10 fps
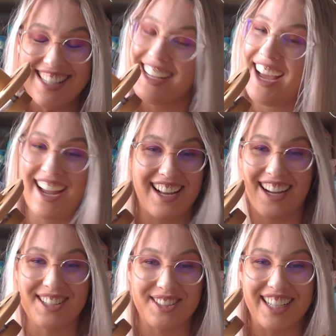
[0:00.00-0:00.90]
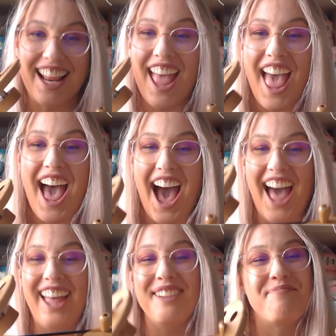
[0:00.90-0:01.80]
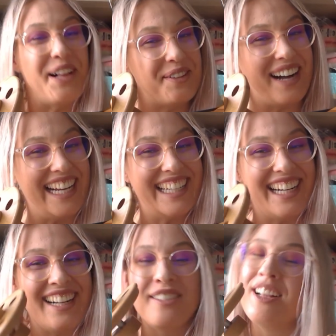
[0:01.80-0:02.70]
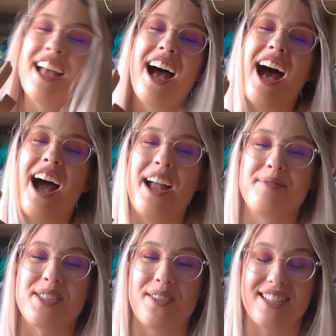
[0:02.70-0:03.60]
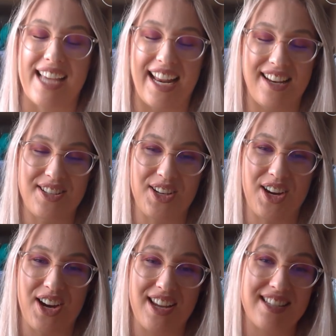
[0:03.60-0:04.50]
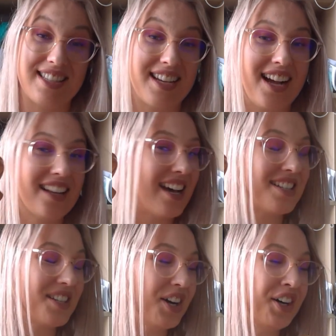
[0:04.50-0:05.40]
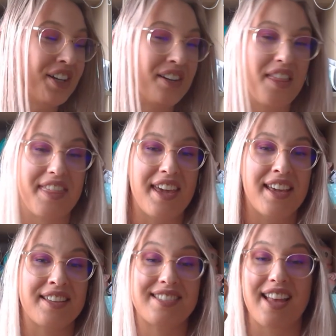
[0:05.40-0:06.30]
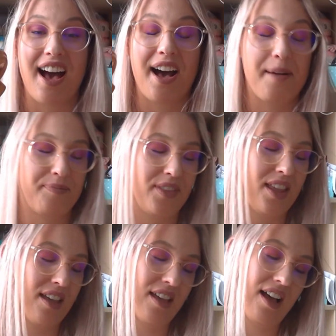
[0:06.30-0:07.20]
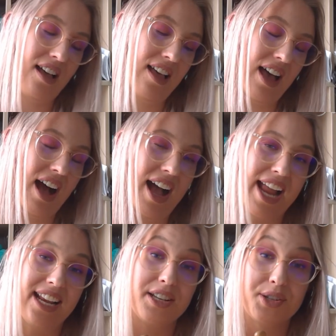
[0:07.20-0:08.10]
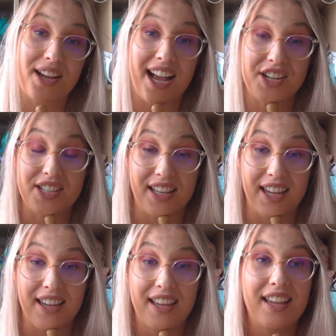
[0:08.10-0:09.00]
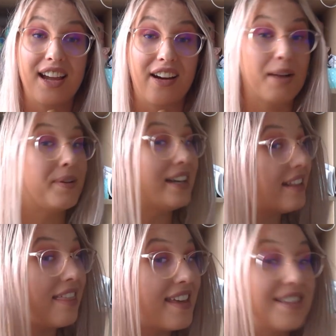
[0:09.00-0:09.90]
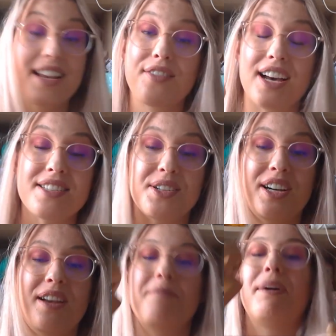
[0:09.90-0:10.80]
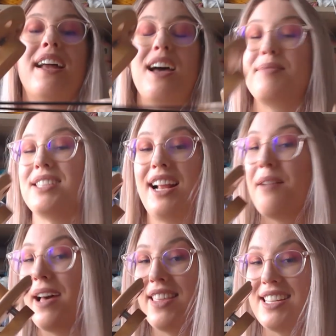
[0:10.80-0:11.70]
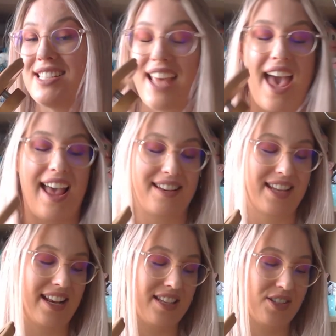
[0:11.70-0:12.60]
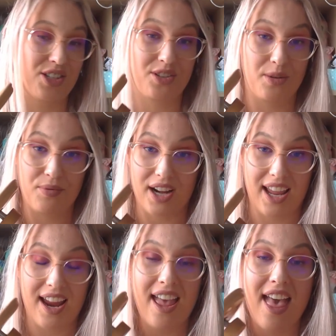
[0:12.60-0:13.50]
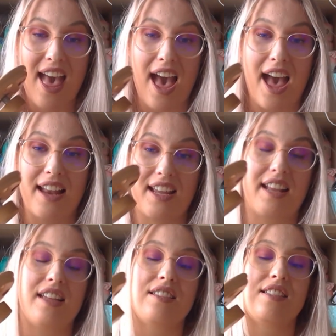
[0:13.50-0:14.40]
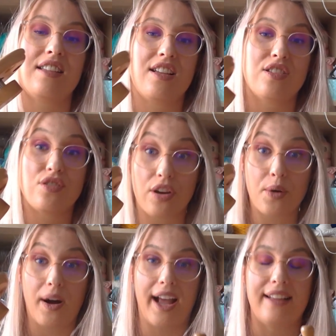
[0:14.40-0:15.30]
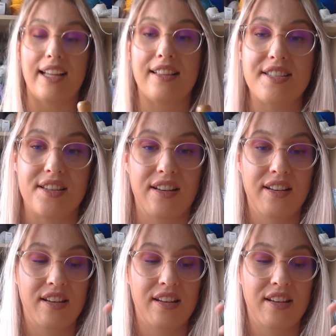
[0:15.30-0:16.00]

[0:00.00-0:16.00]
I can't do it, ball winder. I'm so excited to start casting on things. I need to actually hurry up and knit the things that I've cast on, but I'm excited about this and it is just so pretty and it is so quiet. Like, listen.